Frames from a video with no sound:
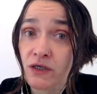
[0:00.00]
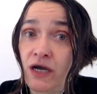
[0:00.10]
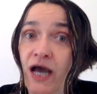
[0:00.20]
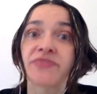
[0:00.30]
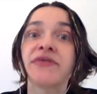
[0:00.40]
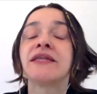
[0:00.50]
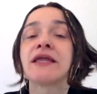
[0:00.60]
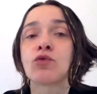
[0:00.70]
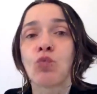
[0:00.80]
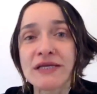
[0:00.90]
I think that
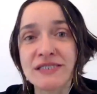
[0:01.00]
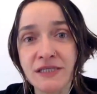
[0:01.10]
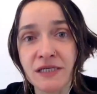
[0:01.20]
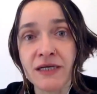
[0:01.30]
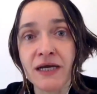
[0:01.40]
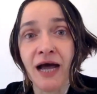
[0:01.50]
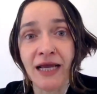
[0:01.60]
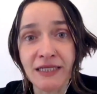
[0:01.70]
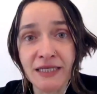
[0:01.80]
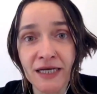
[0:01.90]
Western
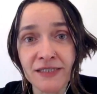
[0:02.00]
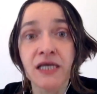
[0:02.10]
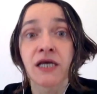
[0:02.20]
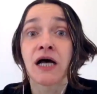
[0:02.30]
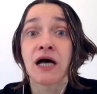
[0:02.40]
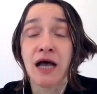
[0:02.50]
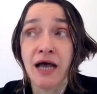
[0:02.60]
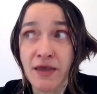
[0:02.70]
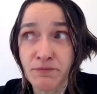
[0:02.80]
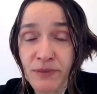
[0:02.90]
ideas
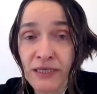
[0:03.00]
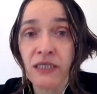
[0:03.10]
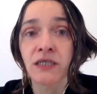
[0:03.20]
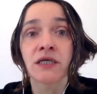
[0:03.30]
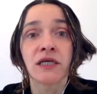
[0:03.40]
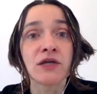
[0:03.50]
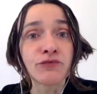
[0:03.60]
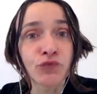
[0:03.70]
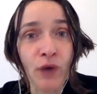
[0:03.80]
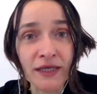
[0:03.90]
have been
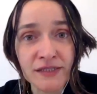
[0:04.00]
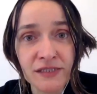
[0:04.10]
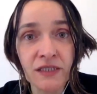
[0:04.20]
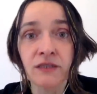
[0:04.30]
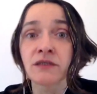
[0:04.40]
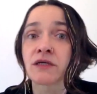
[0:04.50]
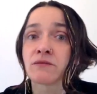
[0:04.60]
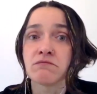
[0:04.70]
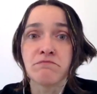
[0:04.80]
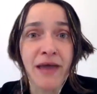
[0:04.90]
influencing
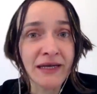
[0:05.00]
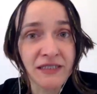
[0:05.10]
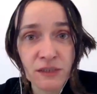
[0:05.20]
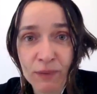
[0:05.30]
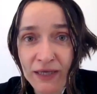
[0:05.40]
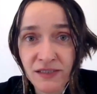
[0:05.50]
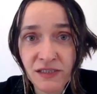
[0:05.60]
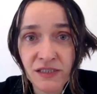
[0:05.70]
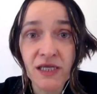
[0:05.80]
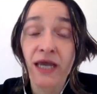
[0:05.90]
many
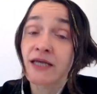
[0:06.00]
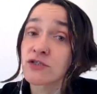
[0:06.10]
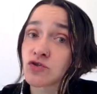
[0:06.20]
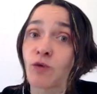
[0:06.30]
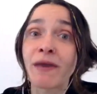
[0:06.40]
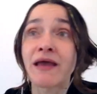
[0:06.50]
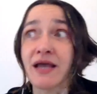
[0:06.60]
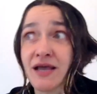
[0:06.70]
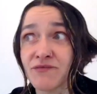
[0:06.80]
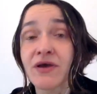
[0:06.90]
spaces, and so
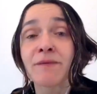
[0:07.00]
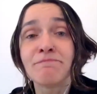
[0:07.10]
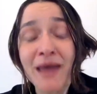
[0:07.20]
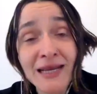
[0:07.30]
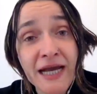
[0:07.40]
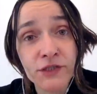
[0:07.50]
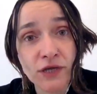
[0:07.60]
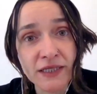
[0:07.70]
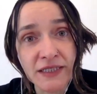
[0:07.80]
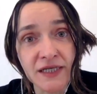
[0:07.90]
have many other
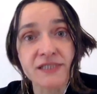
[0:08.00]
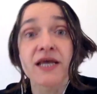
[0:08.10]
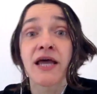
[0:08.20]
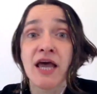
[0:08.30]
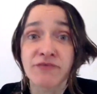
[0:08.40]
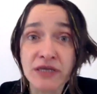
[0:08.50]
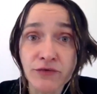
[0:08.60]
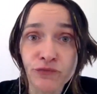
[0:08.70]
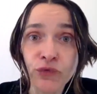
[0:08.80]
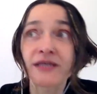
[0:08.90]
ideas have
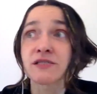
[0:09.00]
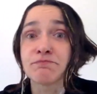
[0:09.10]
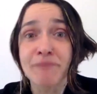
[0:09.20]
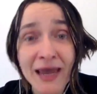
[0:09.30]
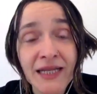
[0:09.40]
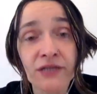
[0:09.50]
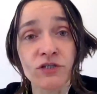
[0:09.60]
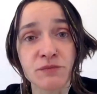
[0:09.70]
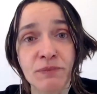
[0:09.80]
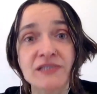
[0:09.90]
influenced many other
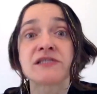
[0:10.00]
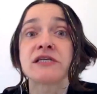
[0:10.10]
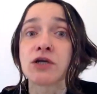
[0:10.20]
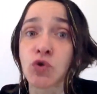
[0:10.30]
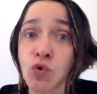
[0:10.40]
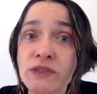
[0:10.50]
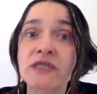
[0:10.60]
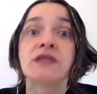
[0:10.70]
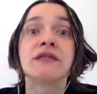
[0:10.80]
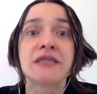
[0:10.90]
spaces,
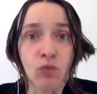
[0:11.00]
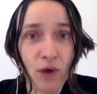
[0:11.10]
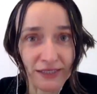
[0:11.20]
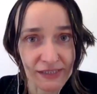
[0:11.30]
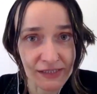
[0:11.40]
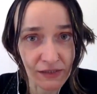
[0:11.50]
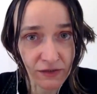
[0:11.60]
including the West.